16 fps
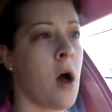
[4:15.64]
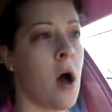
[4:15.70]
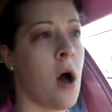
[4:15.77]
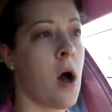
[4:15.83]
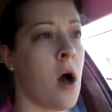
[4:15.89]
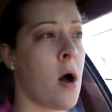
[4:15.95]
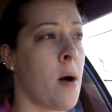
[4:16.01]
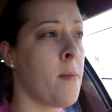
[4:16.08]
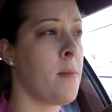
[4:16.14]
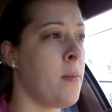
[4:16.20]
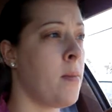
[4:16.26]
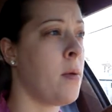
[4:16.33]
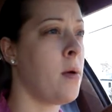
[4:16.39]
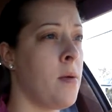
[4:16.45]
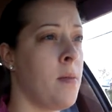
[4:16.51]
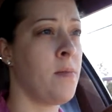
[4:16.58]
Um,
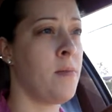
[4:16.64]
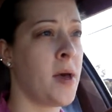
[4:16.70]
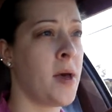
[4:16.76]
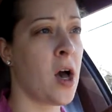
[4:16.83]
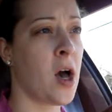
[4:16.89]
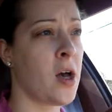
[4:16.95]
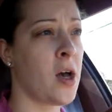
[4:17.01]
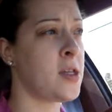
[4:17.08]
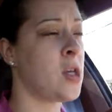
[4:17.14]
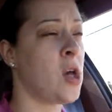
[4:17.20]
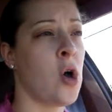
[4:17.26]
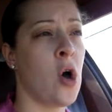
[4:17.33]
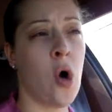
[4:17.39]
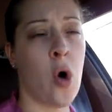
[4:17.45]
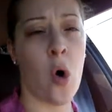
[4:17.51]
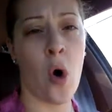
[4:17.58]
because
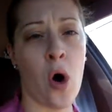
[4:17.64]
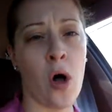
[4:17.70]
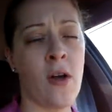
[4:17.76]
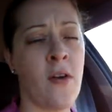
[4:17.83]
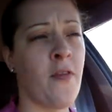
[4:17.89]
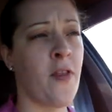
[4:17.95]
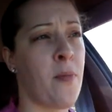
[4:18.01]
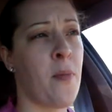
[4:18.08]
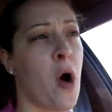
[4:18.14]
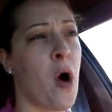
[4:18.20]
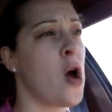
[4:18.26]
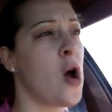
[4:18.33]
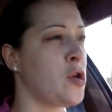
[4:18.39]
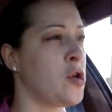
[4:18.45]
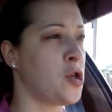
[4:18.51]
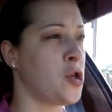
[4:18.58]
all of the
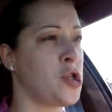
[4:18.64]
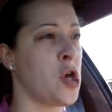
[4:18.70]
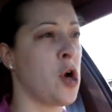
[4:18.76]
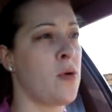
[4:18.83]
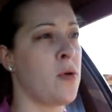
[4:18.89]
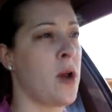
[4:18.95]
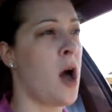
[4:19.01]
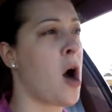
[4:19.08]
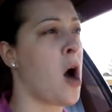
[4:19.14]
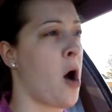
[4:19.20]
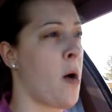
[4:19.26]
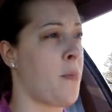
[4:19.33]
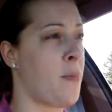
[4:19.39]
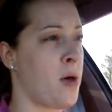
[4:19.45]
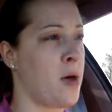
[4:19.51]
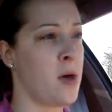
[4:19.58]
partners showed up
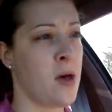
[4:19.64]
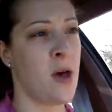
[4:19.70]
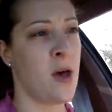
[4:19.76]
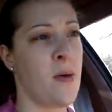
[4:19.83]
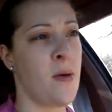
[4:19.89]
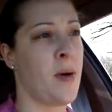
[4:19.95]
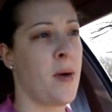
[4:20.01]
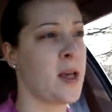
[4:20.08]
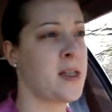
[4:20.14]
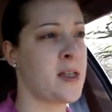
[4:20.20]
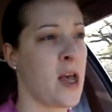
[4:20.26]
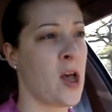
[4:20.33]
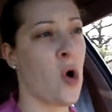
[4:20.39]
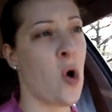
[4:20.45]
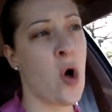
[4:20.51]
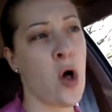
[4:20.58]
because
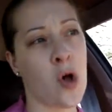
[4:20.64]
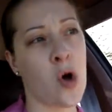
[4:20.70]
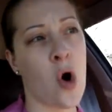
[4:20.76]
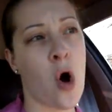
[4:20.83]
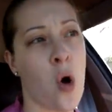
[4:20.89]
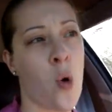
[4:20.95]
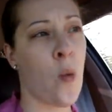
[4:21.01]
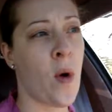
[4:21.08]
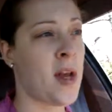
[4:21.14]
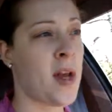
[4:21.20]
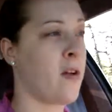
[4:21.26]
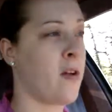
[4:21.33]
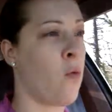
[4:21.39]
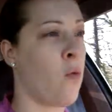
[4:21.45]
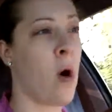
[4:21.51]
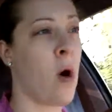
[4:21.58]
they all caught wind
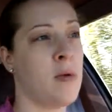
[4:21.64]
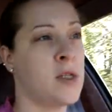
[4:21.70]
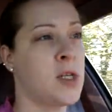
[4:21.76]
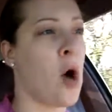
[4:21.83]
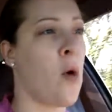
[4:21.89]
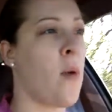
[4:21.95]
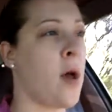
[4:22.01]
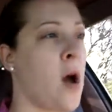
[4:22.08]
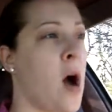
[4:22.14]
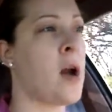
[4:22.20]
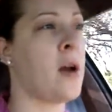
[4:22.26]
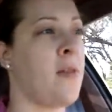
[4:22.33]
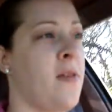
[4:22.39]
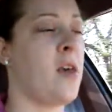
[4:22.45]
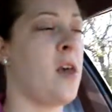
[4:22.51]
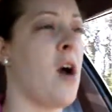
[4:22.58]
of what was going
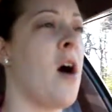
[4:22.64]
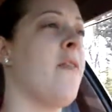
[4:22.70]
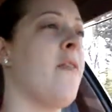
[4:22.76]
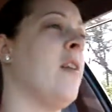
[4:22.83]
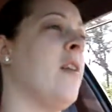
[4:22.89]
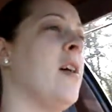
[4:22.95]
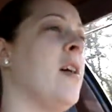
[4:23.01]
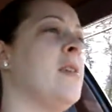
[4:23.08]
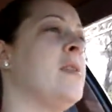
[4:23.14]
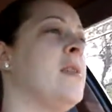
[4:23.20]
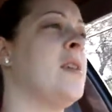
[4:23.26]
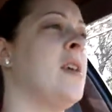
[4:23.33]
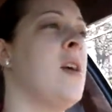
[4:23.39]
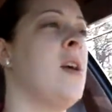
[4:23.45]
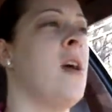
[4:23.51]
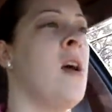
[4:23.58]
on in the
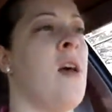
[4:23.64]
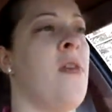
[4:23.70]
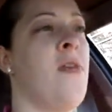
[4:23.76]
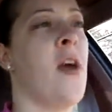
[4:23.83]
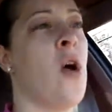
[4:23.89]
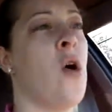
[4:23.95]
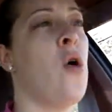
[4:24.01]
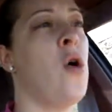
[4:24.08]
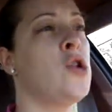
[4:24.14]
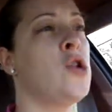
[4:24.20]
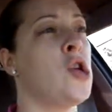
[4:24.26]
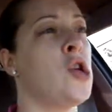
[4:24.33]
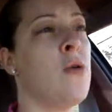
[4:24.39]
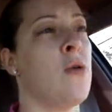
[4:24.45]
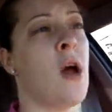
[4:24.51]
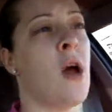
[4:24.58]
office. They all
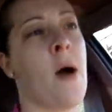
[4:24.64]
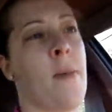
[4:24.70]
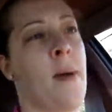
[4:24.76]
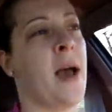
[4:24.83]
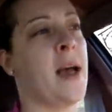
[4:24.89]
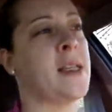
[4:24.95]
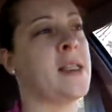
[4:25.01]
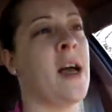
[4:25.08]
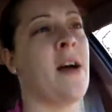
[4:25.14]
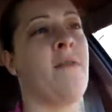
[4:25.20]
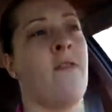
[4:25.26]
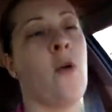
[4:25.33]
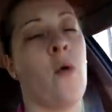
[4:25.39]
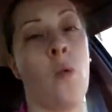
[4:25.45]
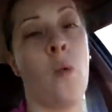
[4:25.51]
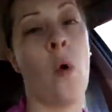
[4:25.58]
showed up except
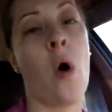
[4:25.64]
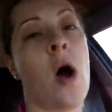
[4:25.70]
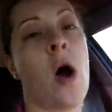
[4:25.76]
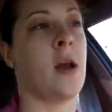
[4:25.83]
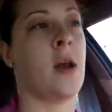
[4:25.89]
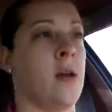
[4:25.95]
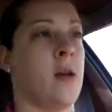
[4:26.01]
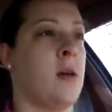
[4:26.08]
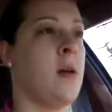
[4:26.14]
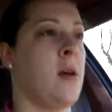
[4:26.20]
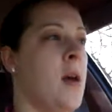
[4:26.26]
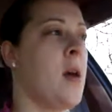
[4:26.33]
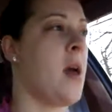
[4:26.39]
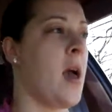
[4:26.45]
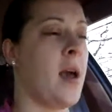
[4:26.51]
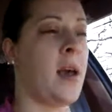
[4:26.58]
for one.
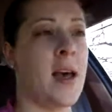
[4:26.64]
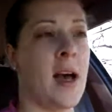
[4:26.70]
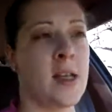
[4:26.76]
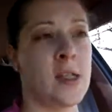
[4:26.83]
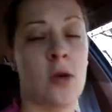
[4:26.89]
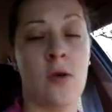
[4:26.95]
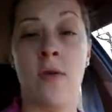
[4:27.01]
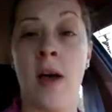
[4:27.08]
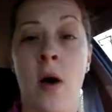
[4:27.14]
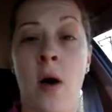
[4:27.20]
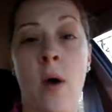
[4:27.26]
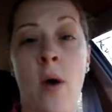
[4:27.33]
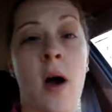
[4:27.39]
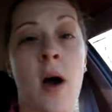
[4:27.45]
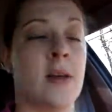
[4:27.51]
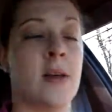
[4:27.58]
And guess who that
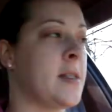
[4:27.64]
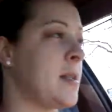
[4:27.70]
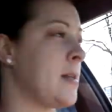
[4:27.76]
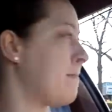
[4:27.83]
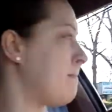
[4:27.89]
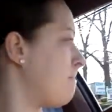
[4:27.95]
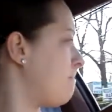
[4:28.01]
was?